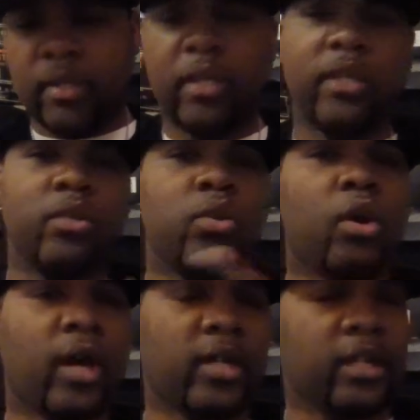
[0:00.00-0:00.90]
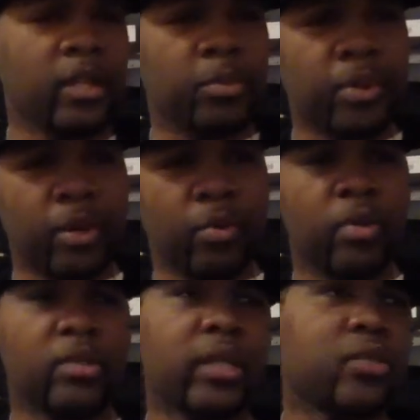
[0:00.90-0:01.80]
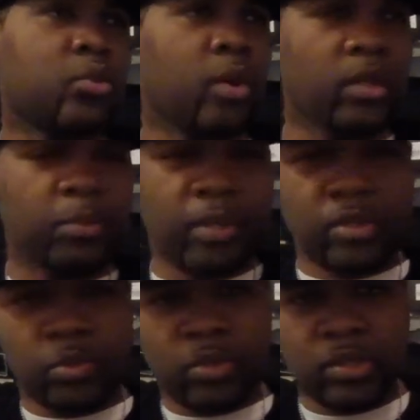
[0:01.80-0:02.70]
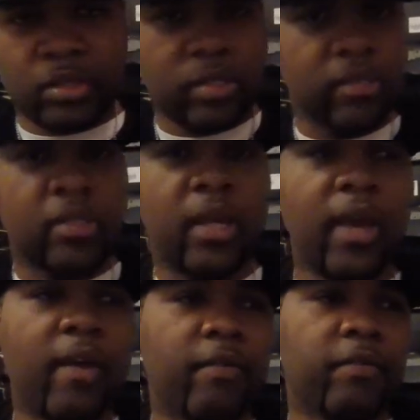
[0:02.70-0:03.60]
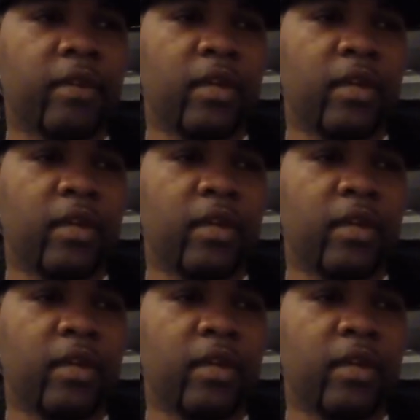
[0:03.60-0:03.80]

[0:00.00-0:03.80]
And then, I got another pair of like two other pairs of ones, 10.5.